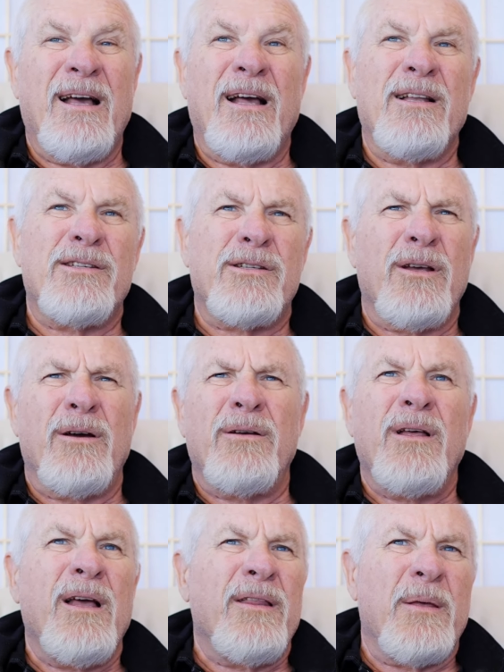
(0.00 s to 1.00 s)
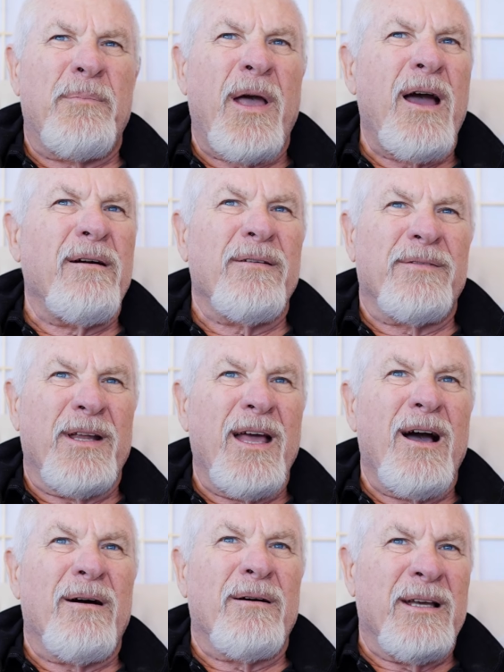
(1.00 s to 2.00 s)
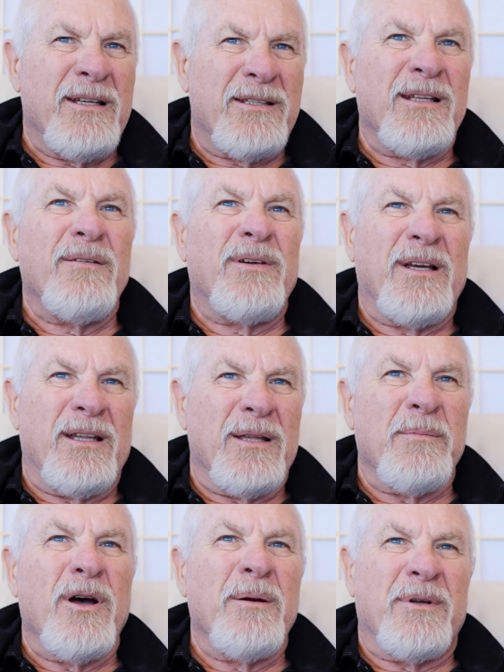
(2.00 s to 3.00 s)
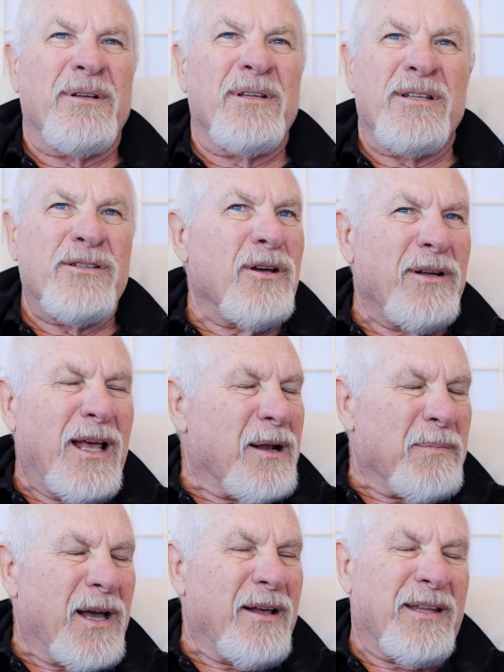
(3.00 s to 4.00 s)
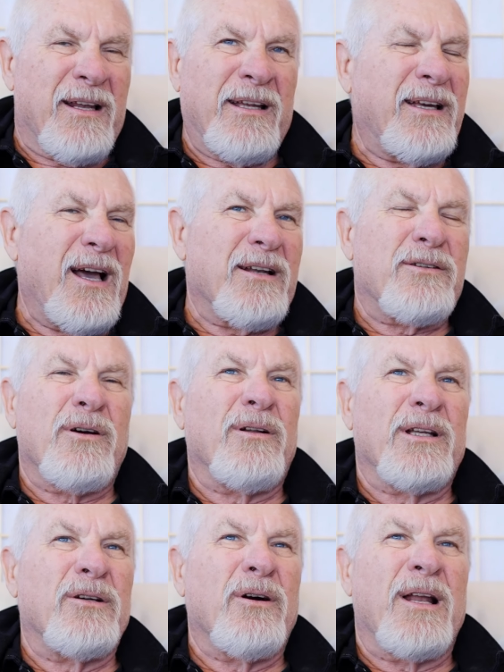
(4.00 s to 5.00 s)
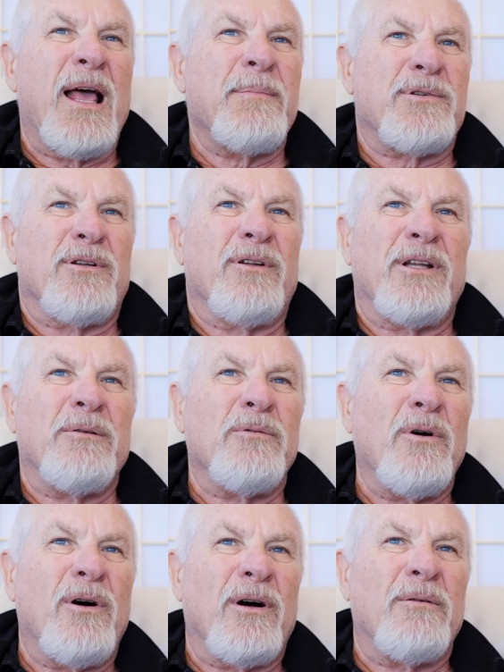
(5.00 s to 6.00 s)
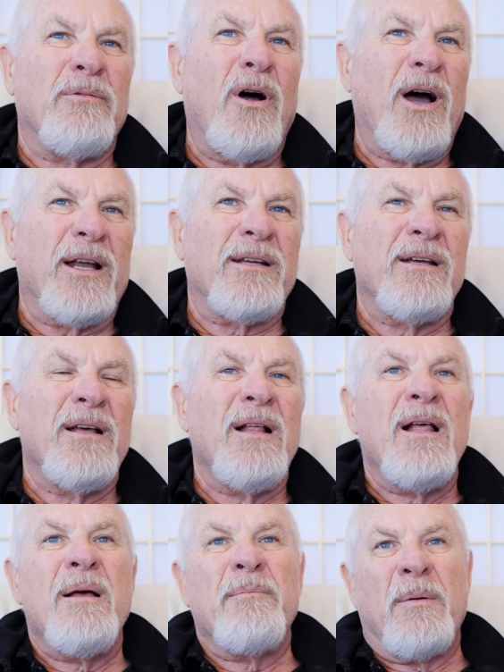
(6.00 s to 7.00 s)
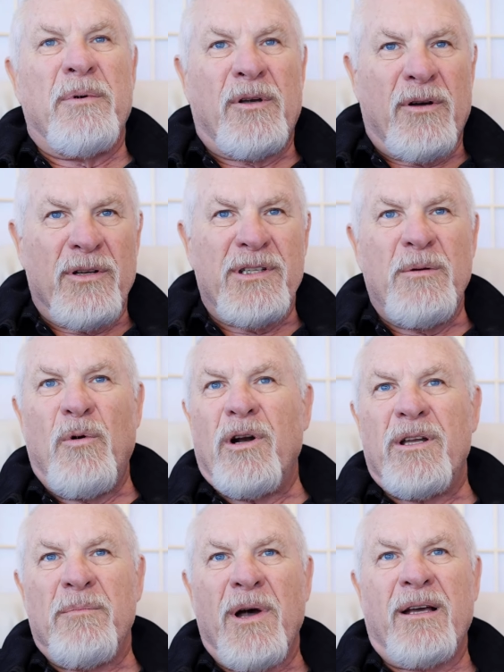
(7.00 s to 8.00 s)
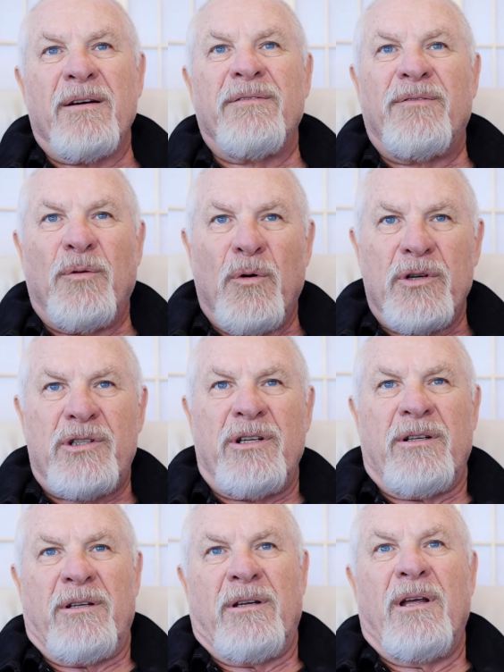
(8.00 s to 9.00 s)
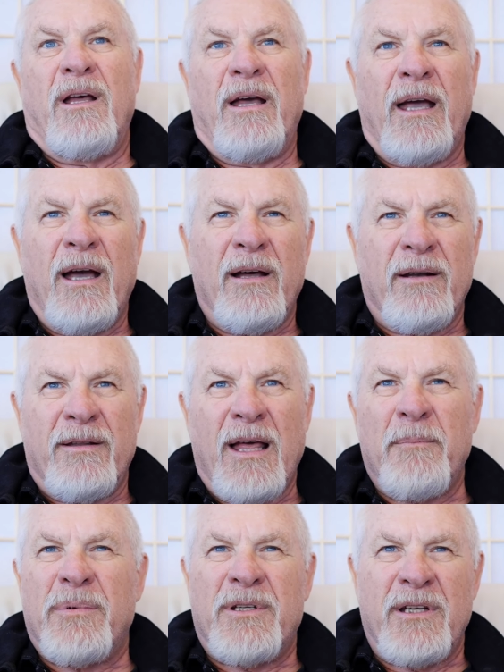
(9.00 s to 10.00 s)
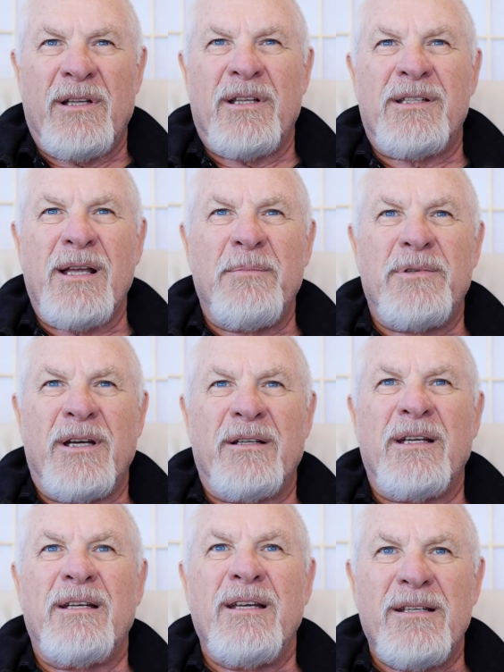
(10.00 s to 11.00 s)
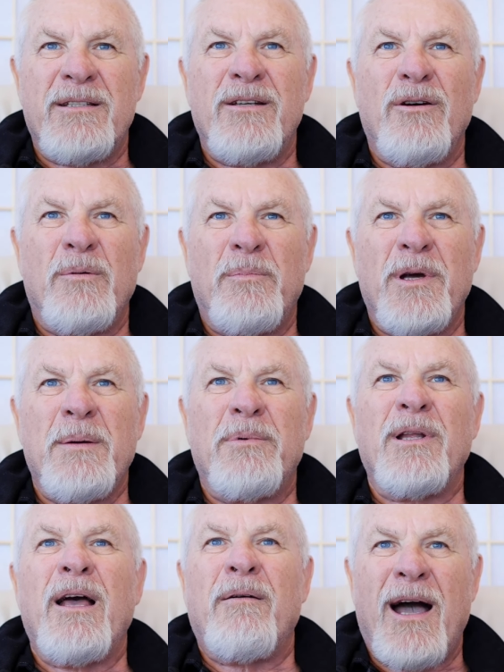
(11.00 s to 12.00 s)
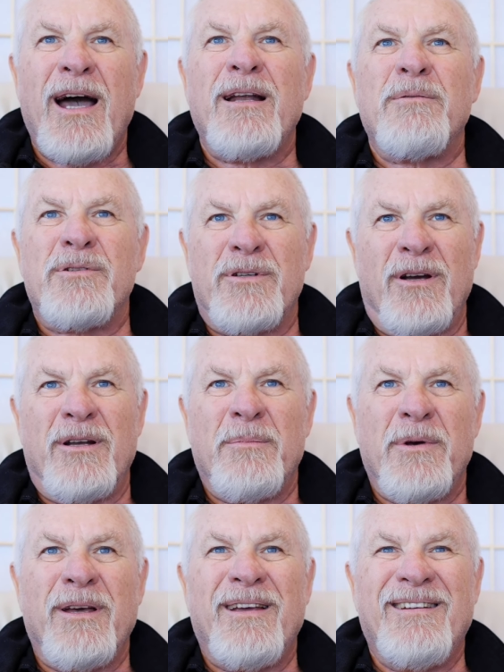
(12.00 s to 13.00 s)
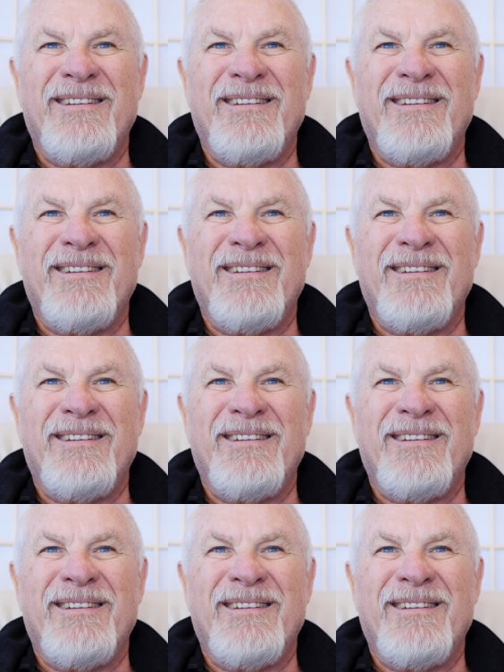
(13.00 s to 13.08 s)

And so the power of now is living in the moment. There's no doubt about that. Eckhart Tolle got it absolutely right. But because he wanted to make a fortune out of that particular subject, he didn't tell people how hard it was going to be.